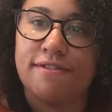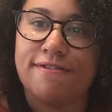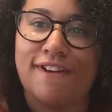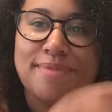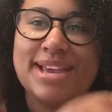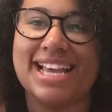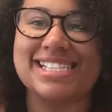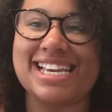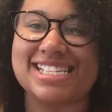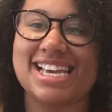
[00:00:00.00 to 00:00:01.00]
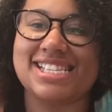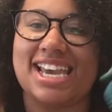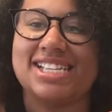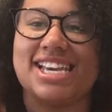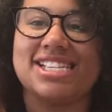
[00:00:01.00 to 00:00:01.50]
Fabulous. It
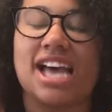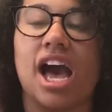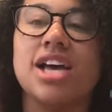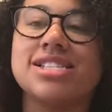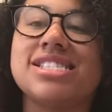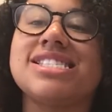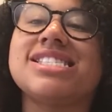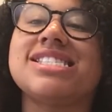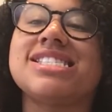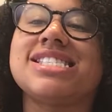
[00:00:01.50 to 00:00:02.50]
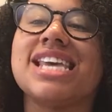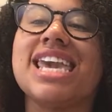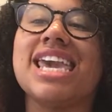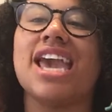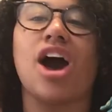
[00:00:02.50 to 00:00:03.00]
is a
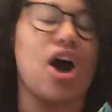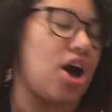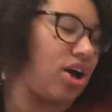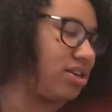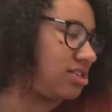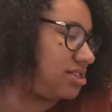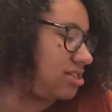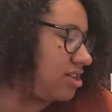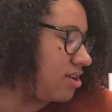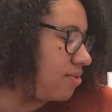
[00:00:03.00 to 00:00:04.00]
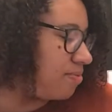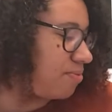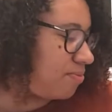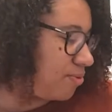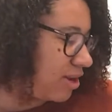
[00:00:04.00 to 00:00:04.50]
seahorse.
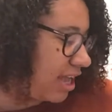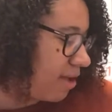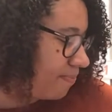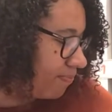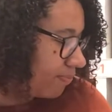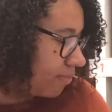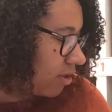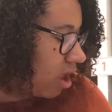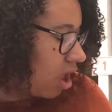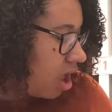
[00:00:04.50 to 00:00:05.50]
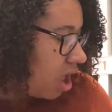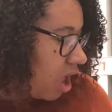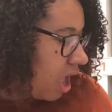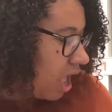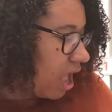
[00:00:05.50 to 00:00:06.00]
Brilliant.
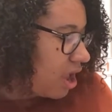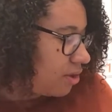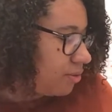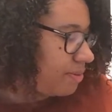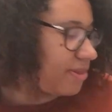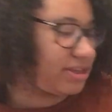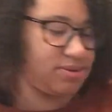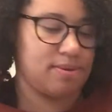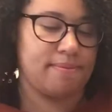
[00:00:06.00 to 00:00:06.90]
What about this